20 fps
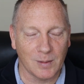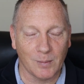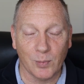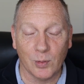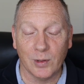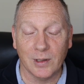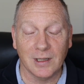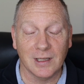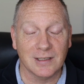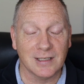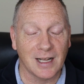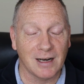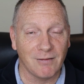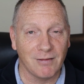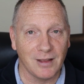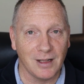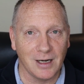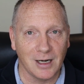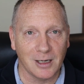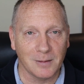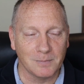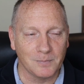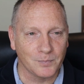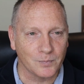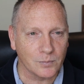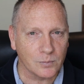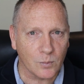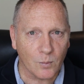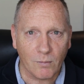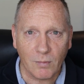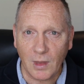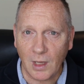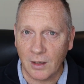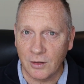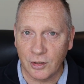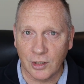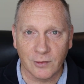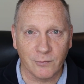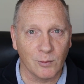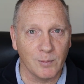pulling this out of thin air,
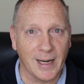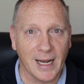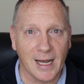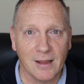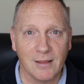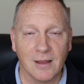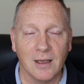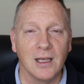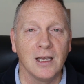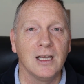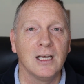just for math.